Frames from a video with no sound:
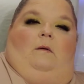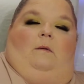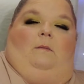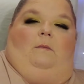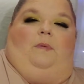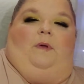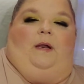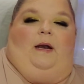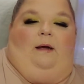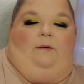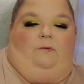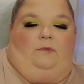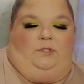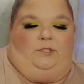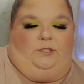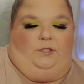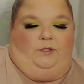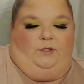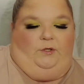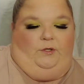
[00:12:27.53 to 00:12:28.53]
But I
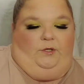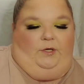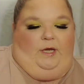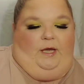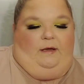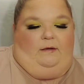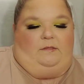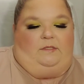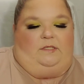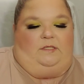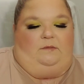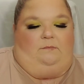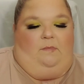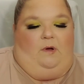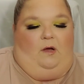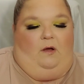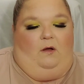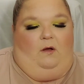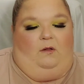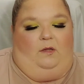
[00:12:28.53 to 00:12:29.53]
want you to look how
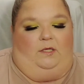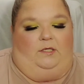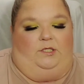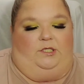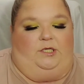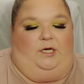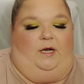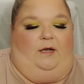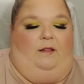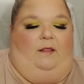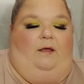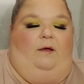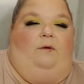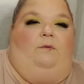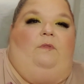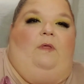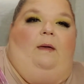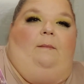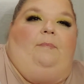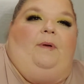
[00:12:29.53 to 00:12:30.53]
small and shallow
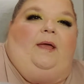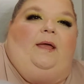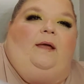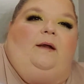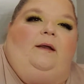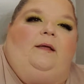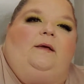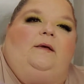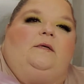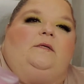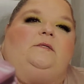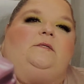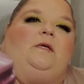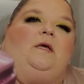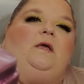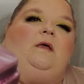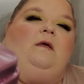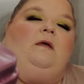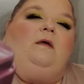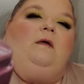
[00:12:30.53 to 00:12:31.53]
that pan is.
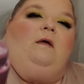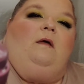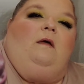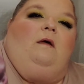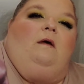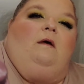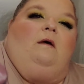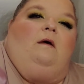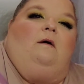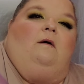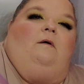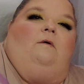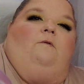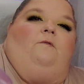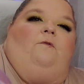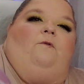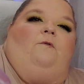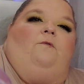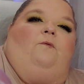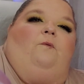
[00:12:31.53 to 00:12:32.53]

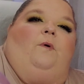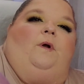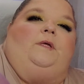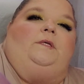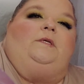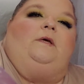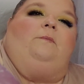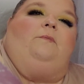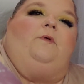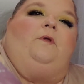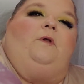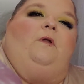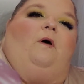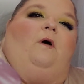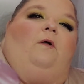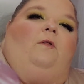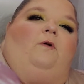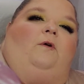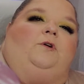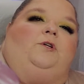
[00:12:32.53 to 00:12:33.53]
For $40-something,
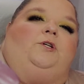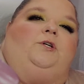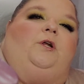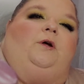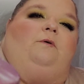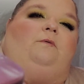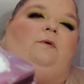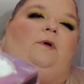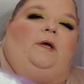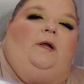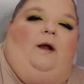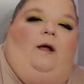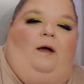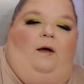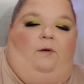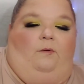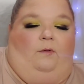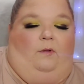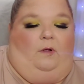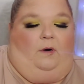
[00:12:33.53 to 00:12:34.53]
you don't get a
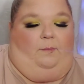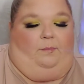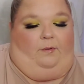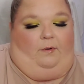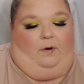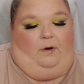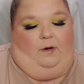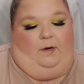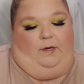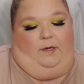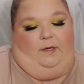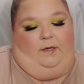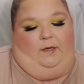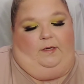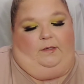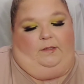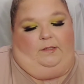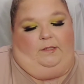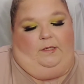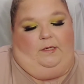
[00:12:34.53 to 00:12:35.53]
whole lot of
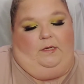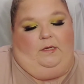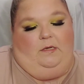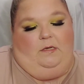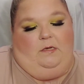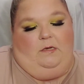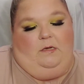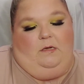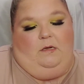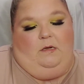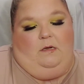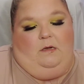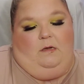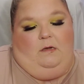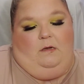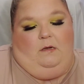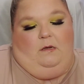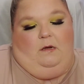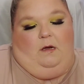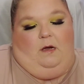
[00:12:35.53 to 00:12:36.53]
product.
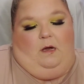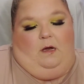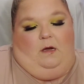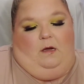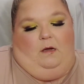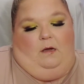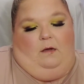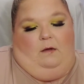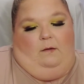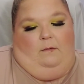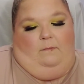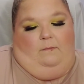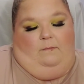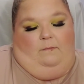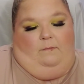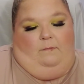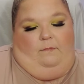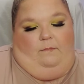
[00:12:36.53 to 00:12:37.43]
And